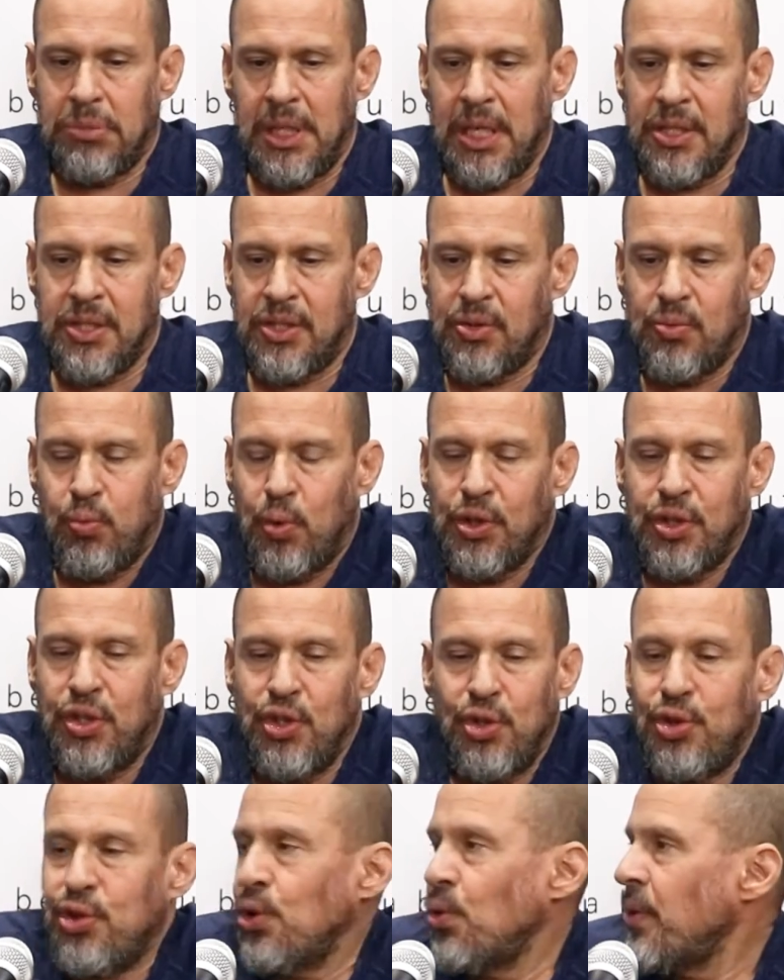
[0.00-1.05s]
It's what
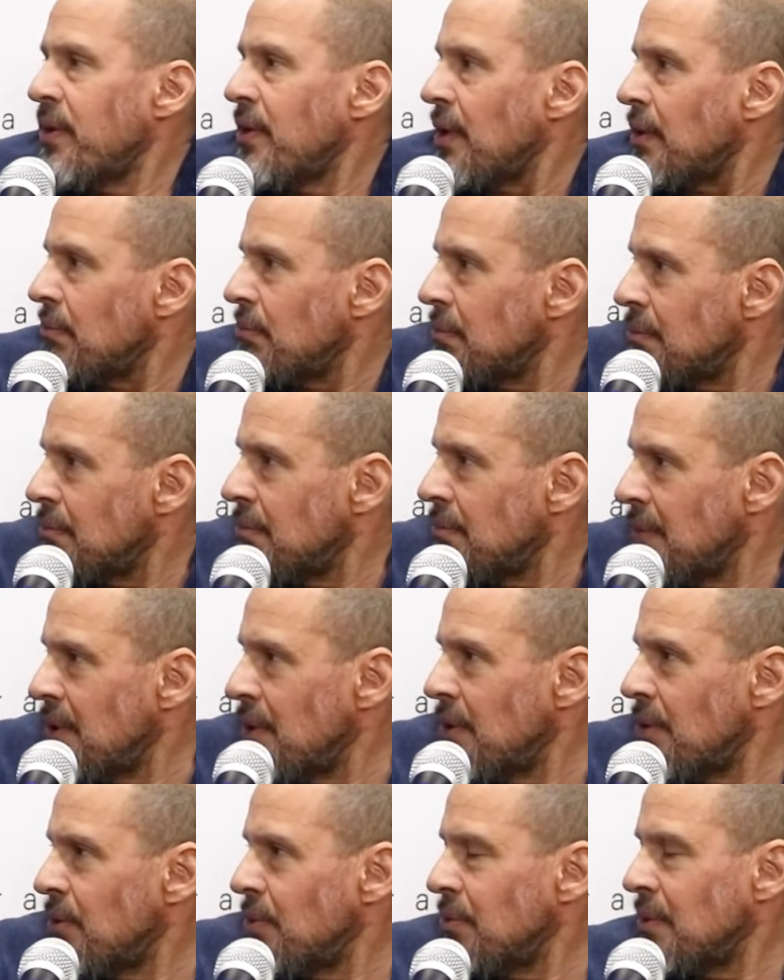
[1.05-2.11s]
you do with it.
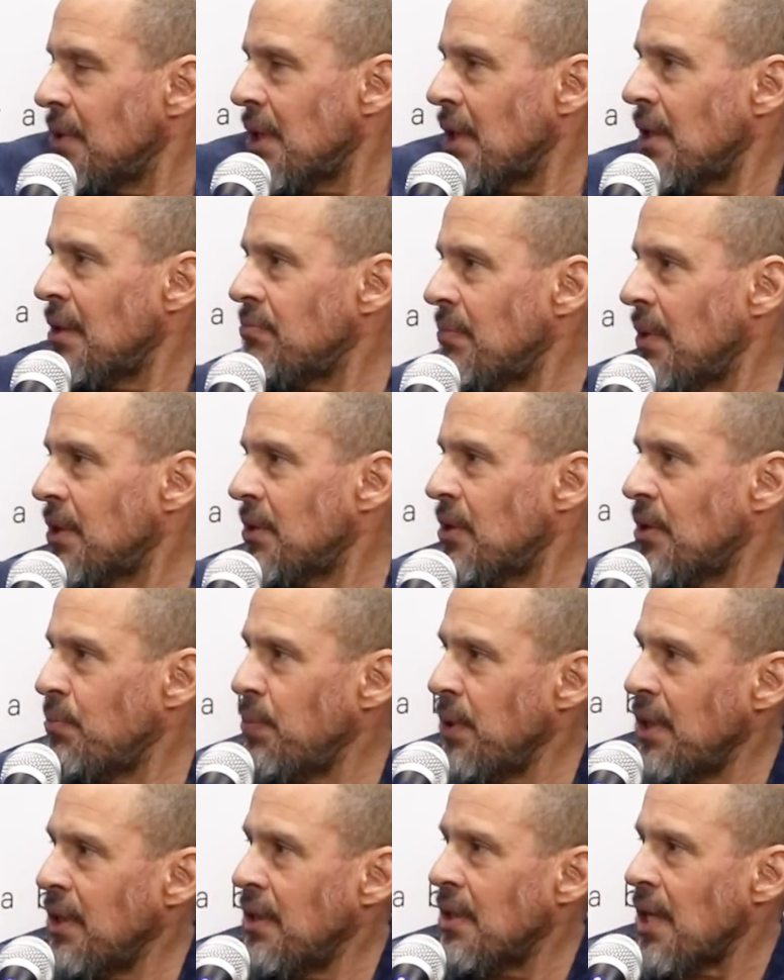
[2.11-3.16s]
It could
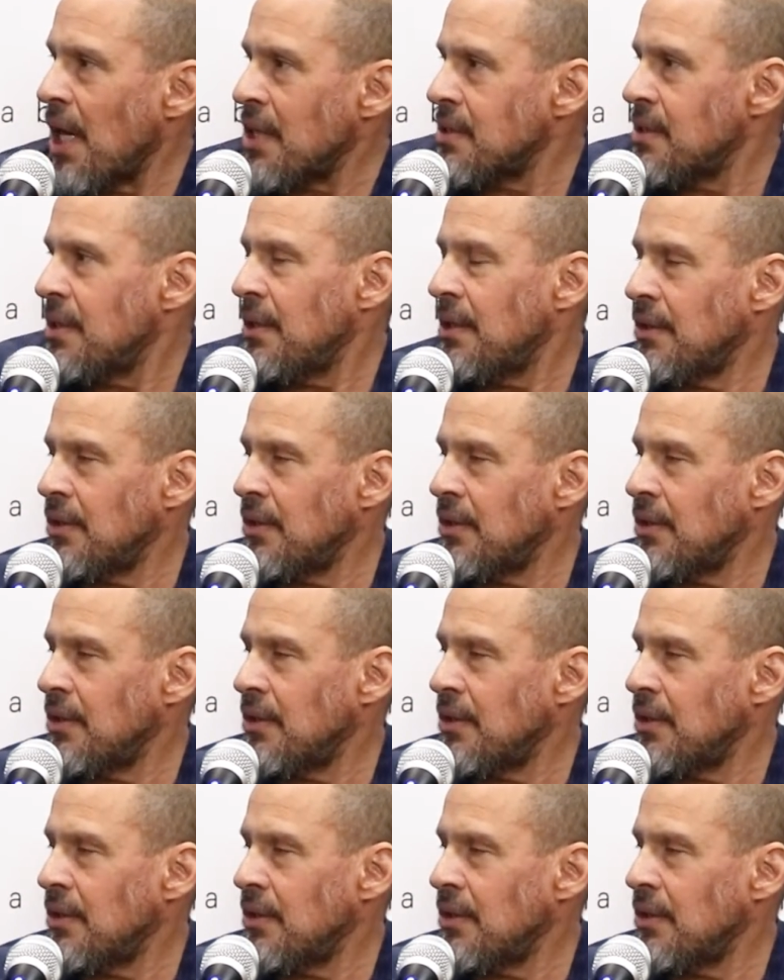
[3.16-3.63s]
be an asset.